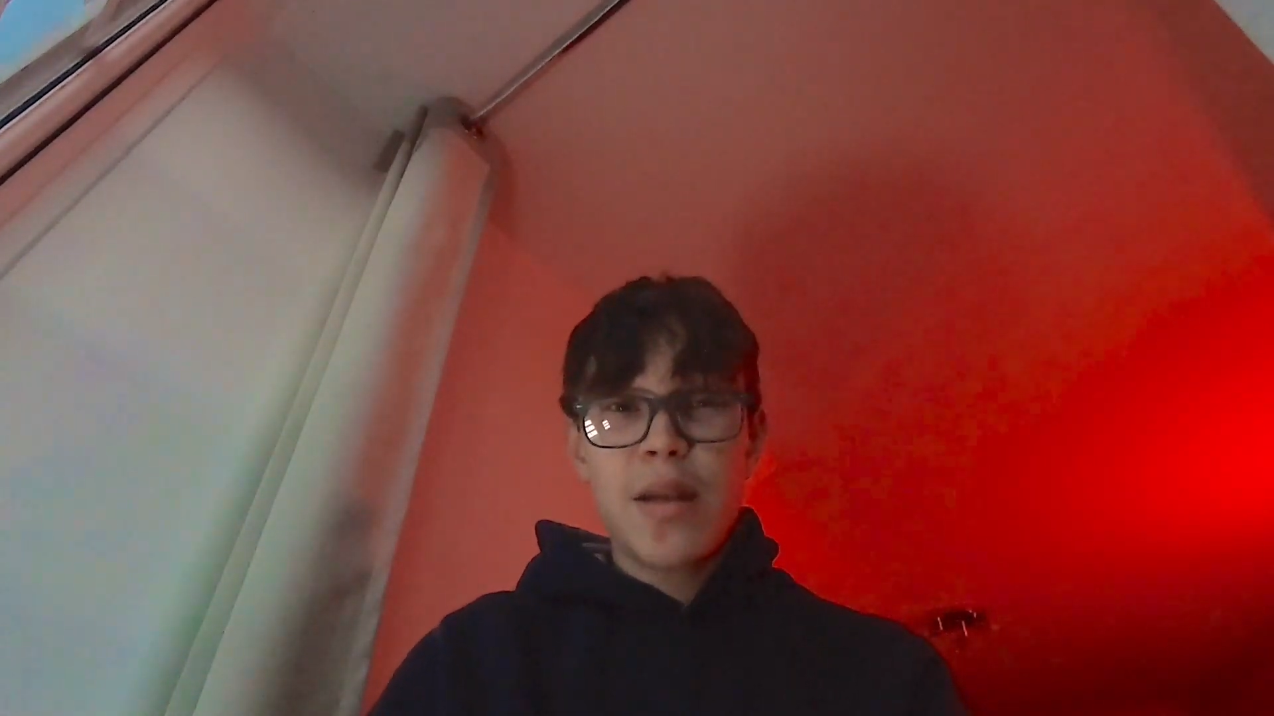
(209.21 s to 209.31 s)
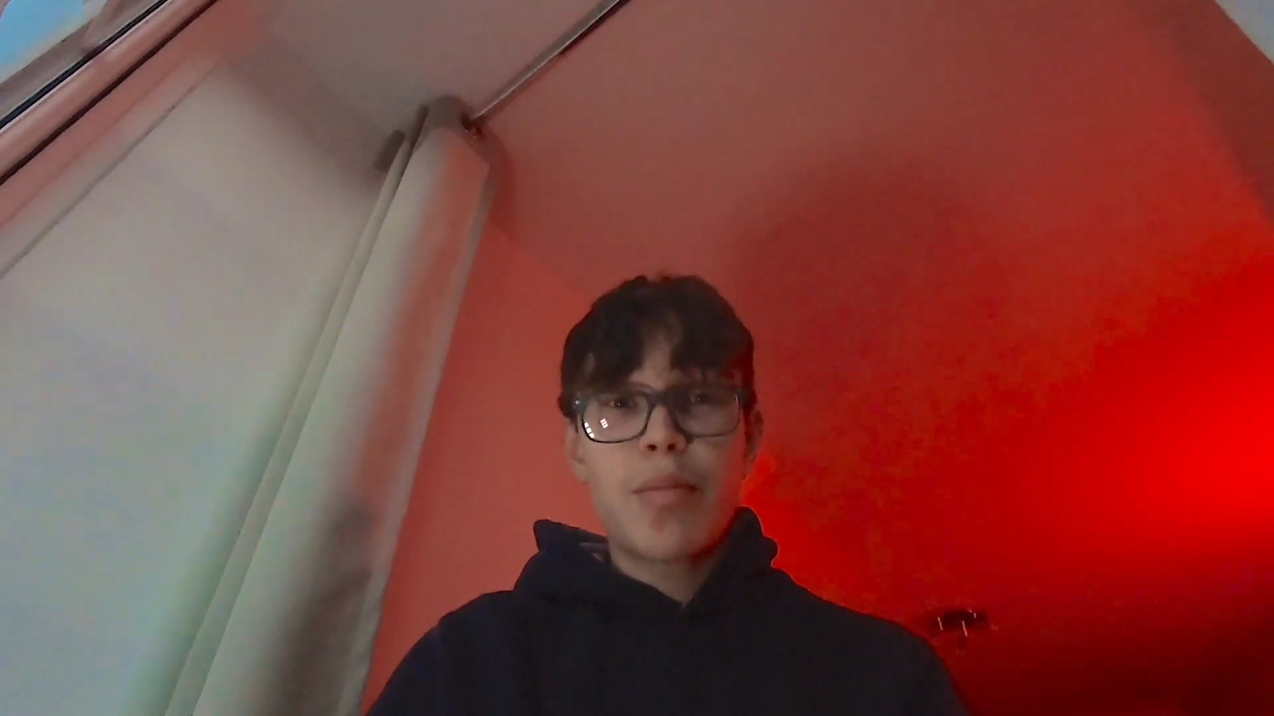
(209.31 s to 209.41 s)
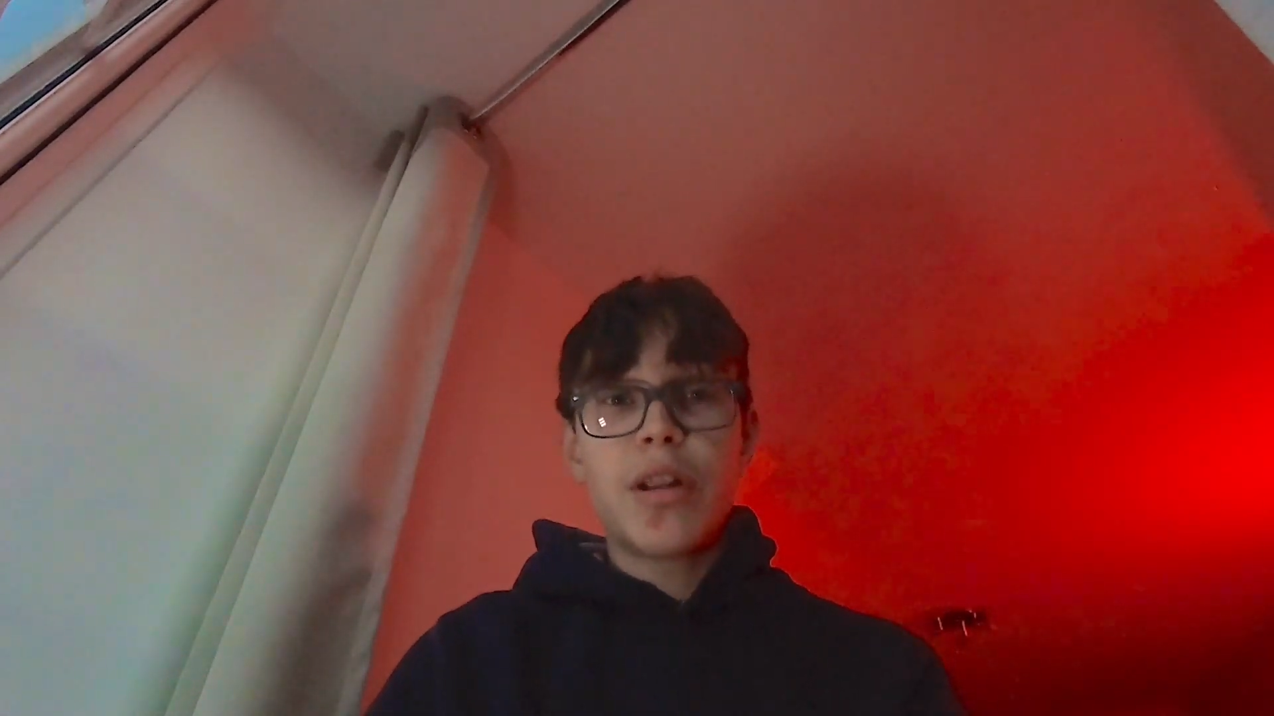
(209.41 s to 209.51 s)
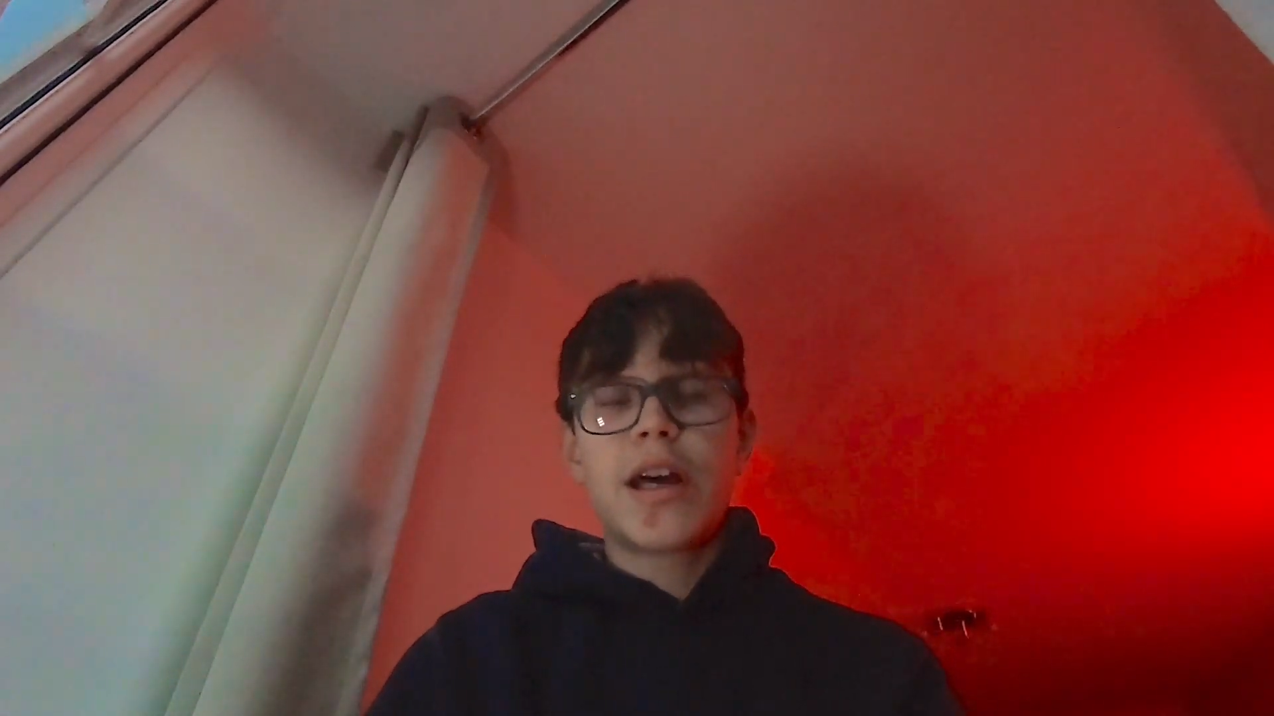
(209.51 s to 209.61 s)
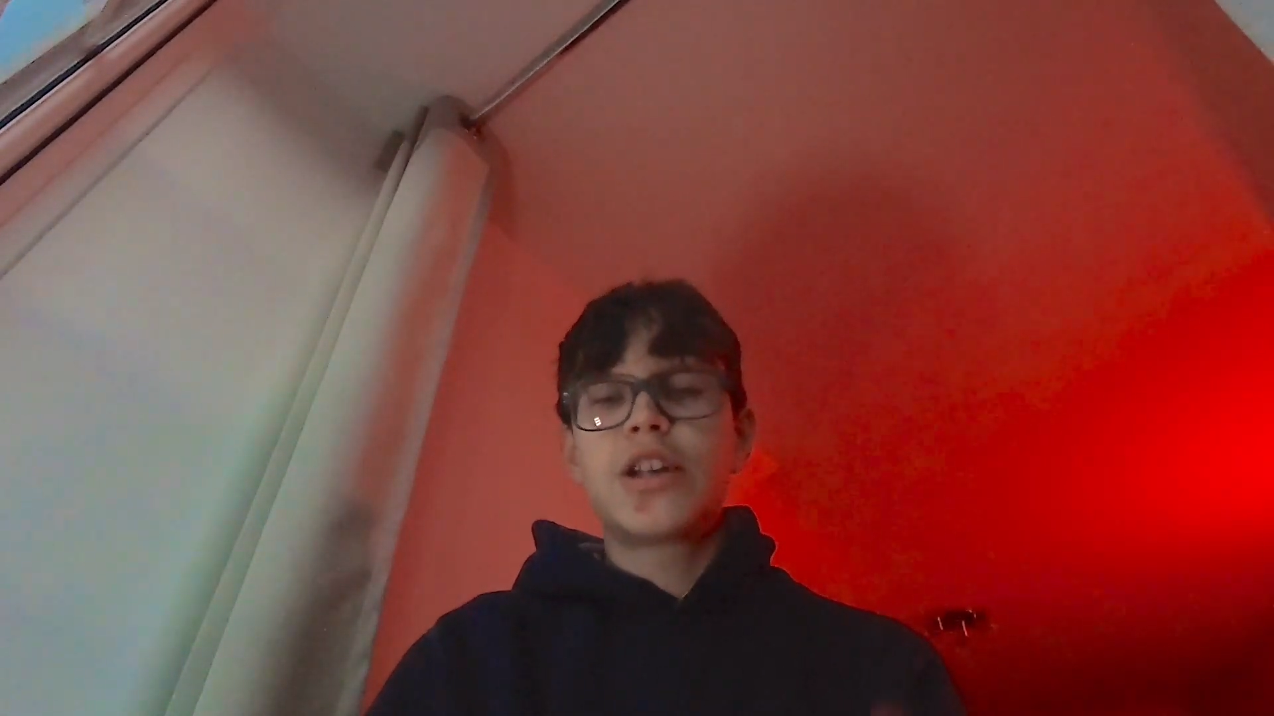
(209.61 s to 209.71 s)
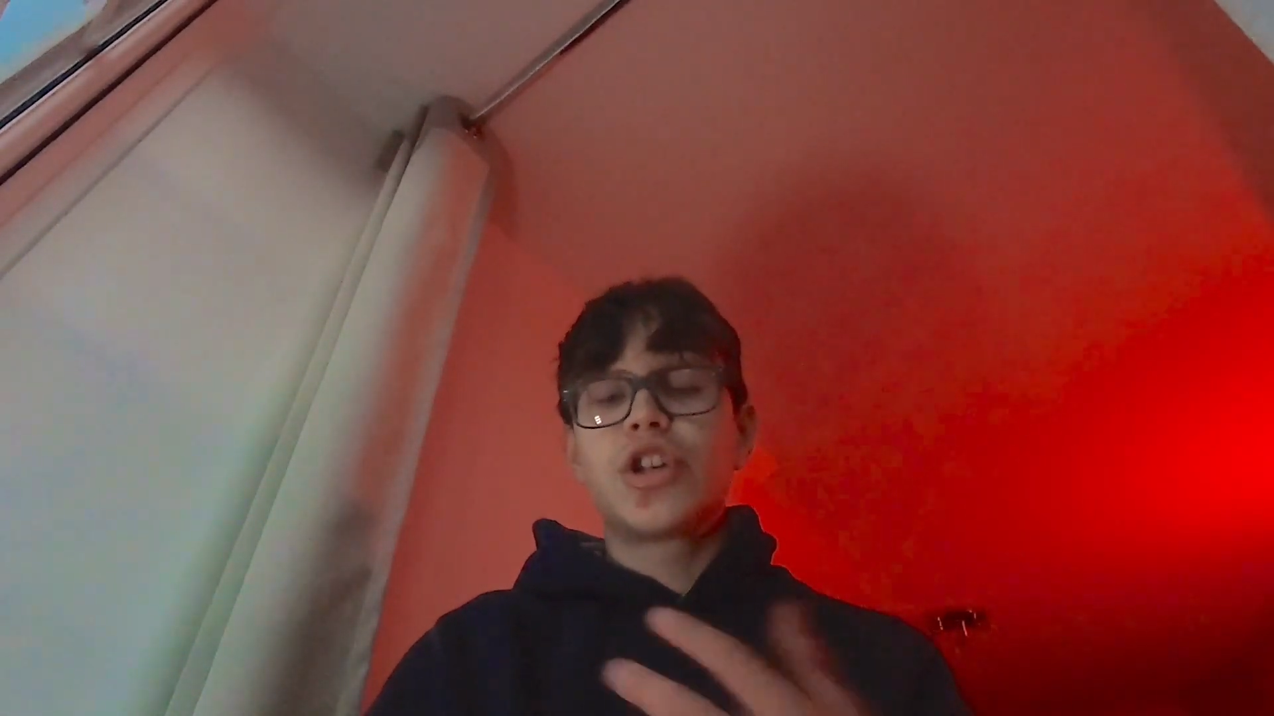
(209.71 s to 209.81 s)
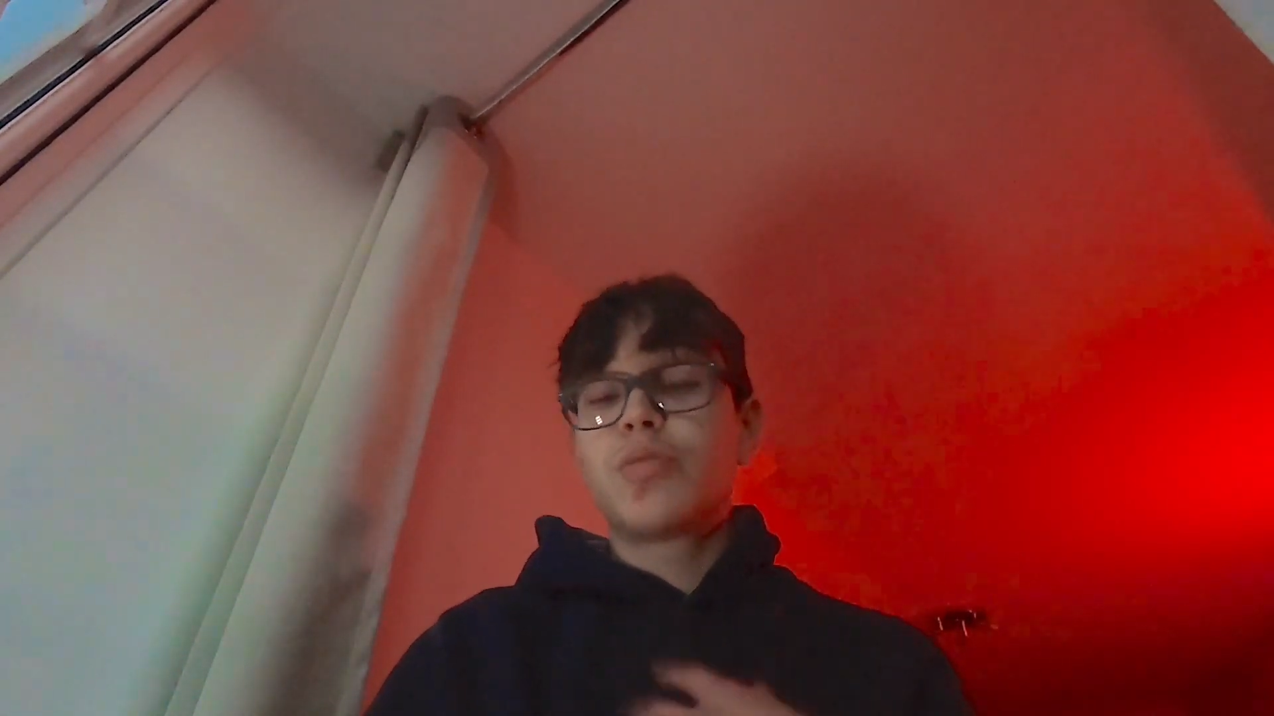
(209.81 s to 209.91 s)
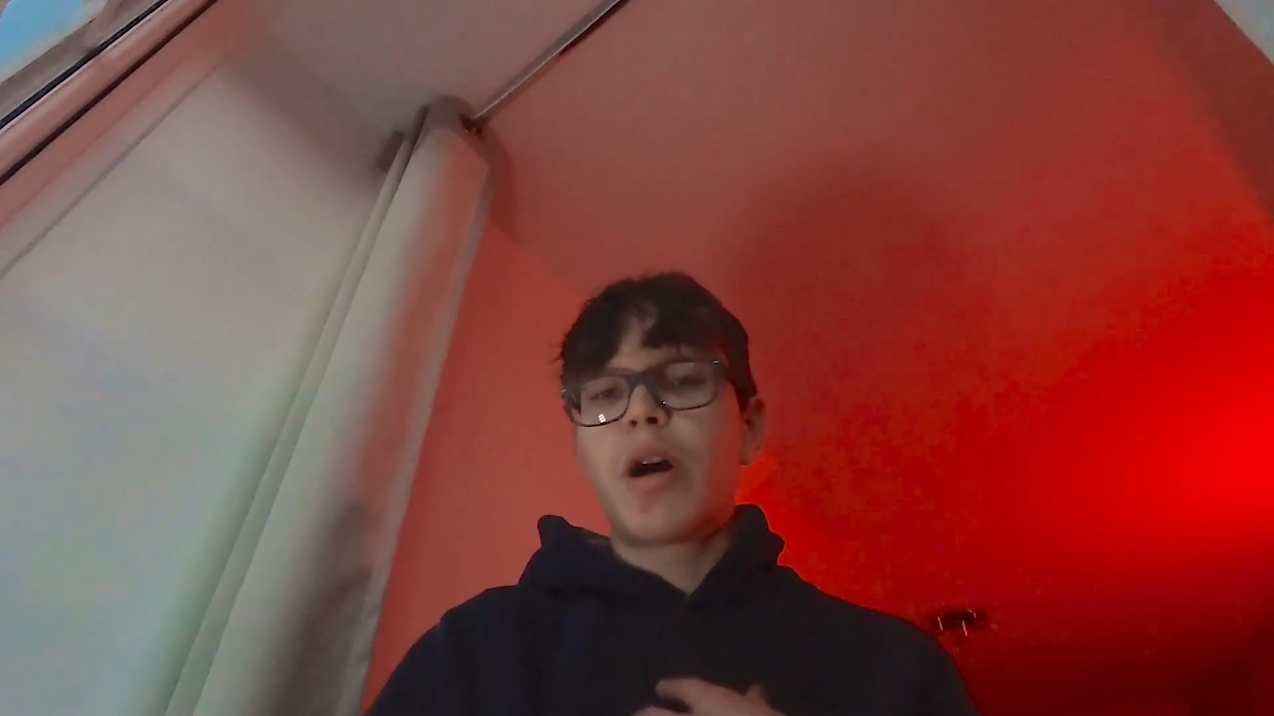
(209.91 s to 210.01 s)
but that's just